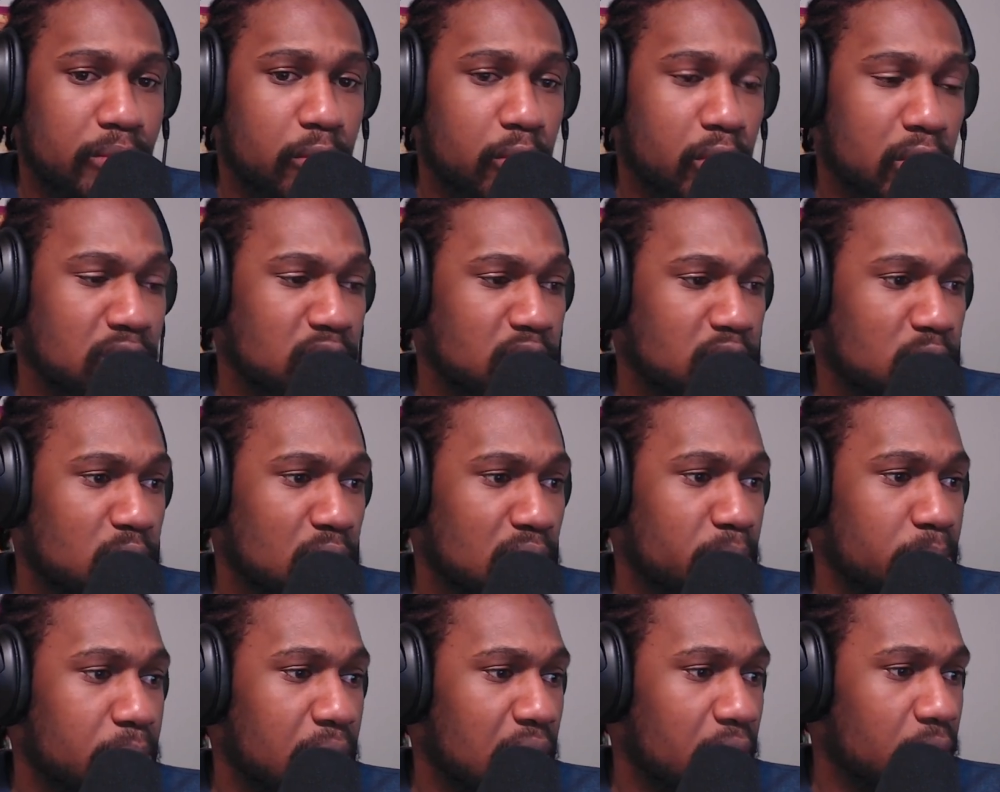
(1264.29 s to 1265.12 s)
when Jesus was
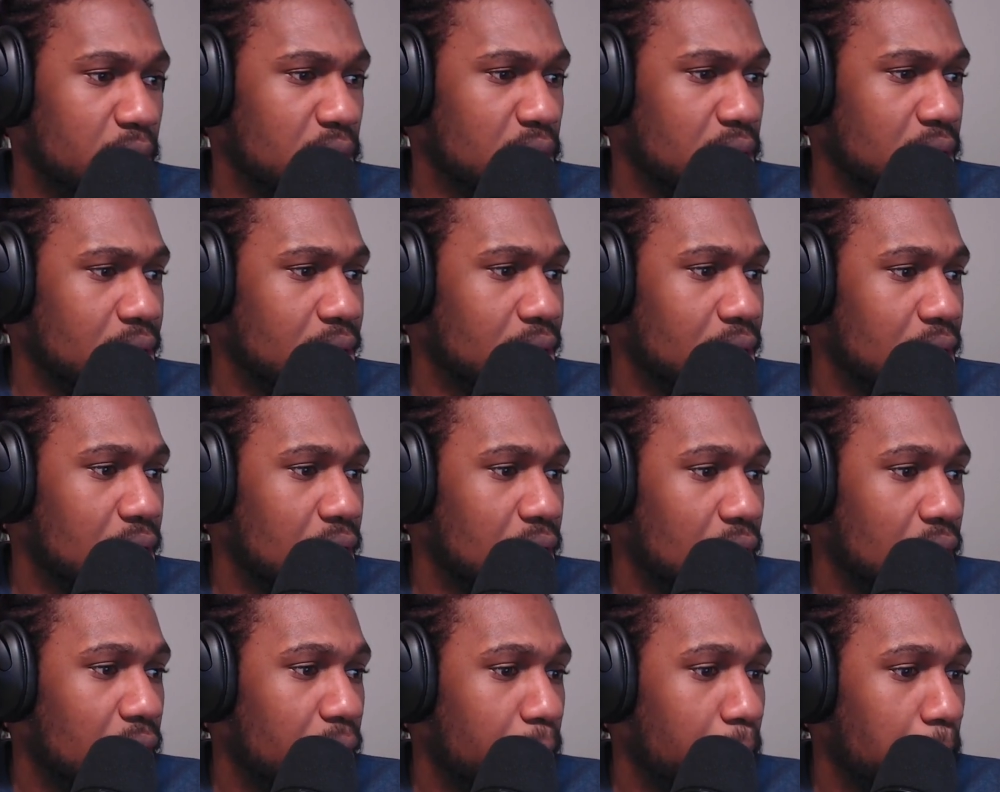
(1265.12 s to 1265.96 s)
buried,
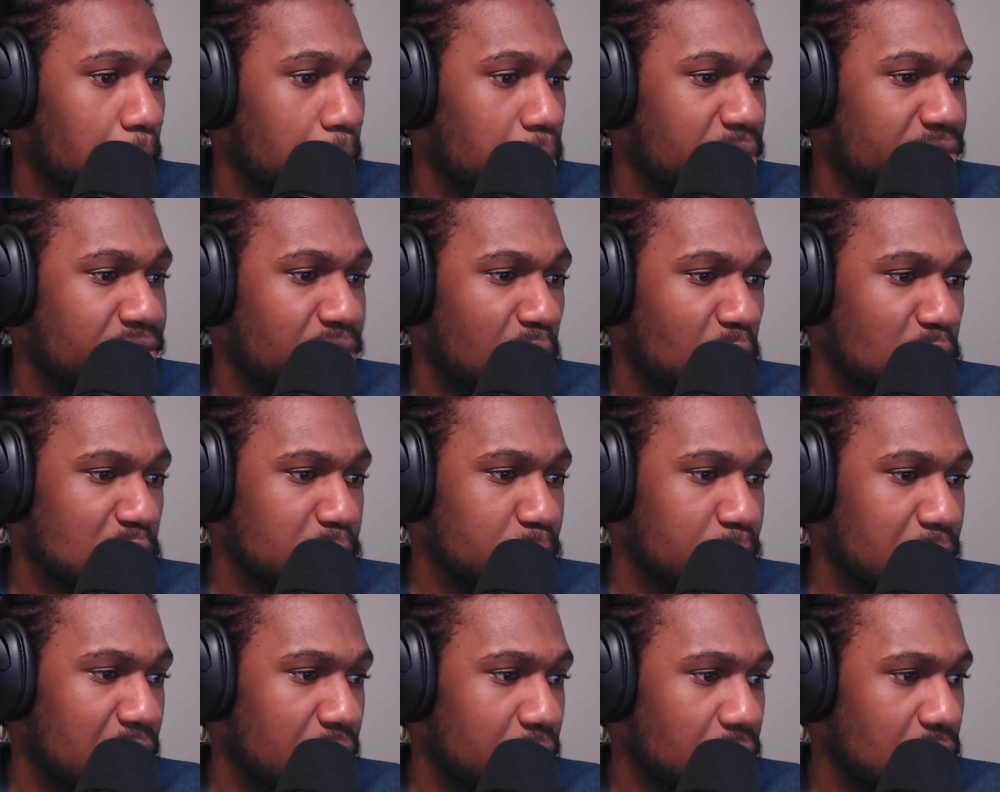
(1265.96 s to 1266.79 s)
before he was
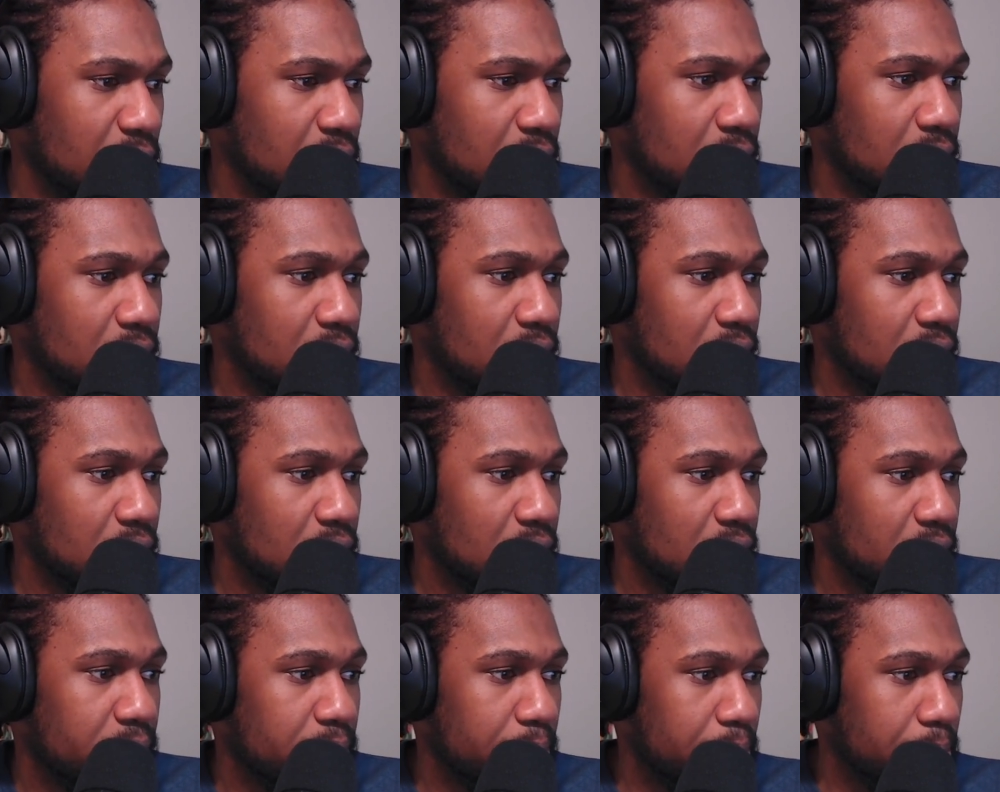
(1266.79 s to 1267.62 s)
buried,
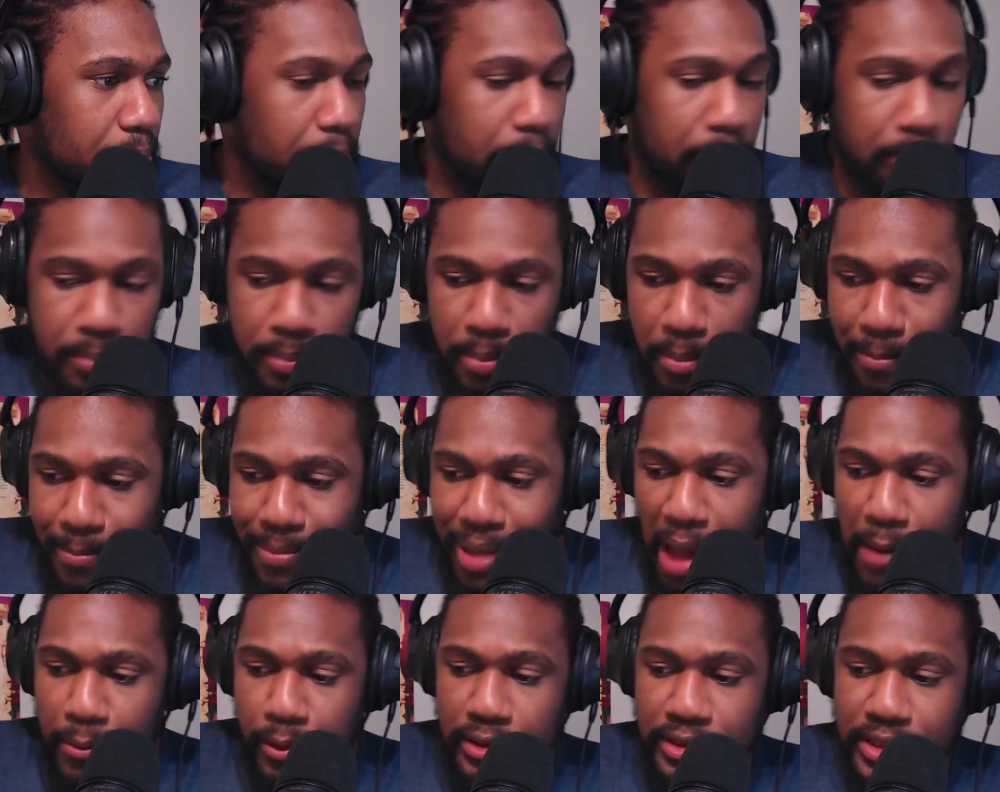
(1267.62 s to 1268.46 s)

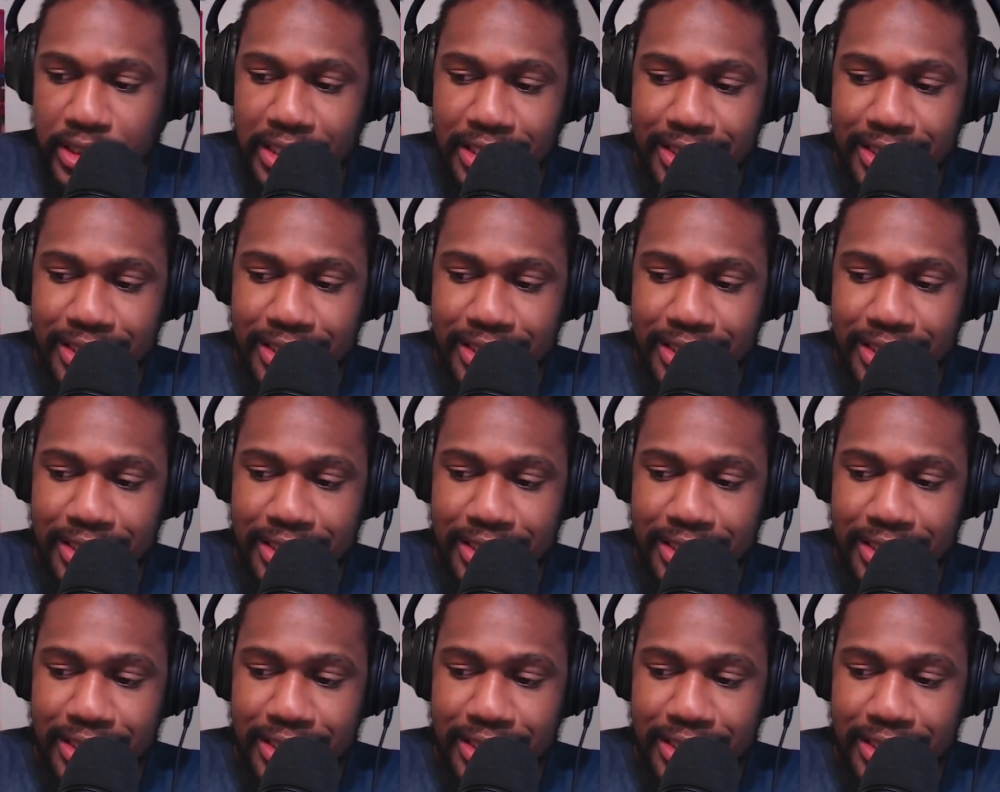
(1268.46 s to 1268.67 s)
Bible says